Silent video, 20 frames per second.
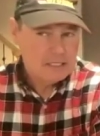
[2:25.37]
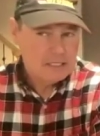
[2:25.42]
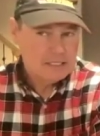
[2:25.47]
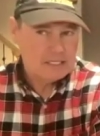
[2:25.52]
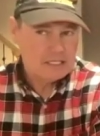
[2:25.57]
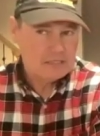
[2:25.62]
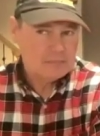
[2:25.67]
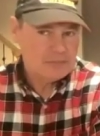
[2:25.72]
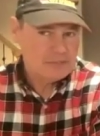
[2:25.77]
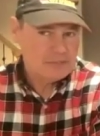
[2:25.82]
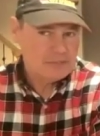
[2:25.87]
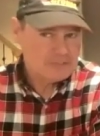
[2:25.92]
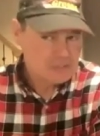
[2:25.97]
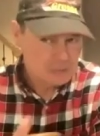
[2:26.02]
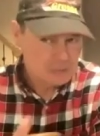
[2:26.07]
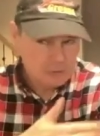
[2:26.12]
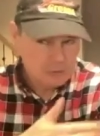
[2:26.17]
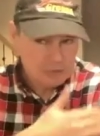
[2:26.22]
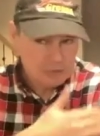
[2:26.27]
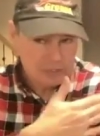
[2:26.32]
It can be
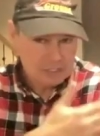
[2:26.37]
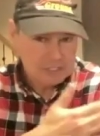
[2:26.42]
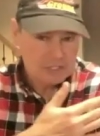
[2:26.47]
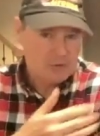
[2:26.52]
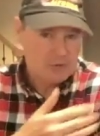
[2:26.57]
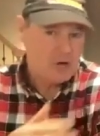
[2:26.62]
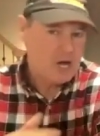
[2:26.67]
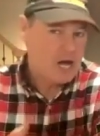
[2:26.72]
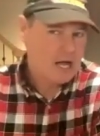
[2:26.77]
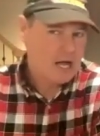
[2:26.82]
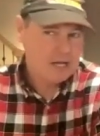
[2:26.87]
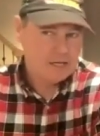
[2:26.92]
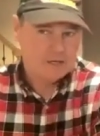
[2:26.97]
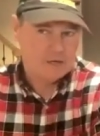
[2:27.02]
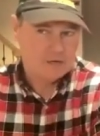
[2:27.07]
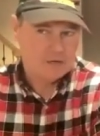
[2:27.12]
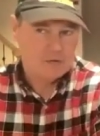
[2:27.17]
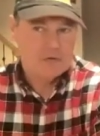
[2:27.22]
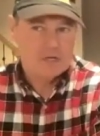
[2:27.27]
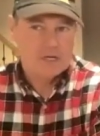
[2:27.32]
someone in
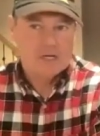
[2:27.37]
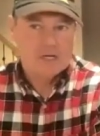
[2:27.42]
Ohio.